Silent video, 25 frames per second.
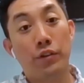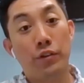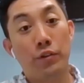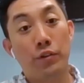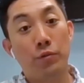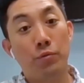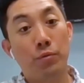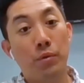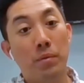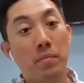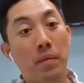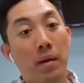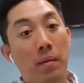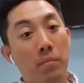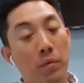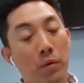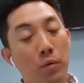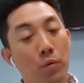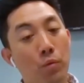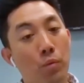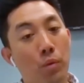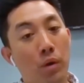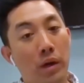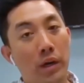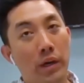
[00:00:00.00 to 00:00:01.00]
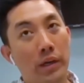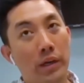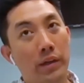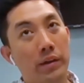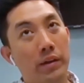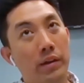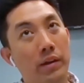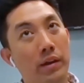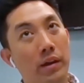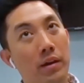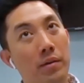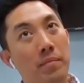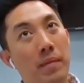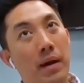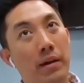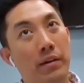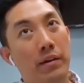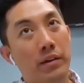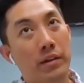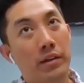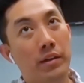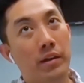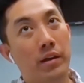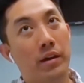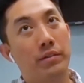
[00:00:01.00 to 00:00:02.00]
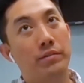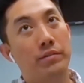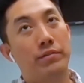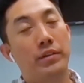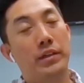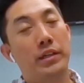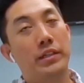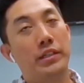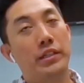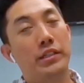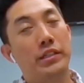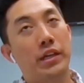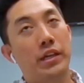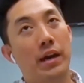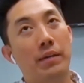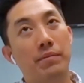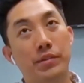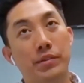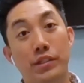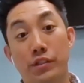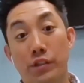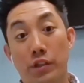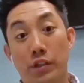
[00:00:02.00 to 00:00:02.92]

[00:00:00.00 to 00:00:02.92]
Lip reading: you remember what amount of coverage? I'm just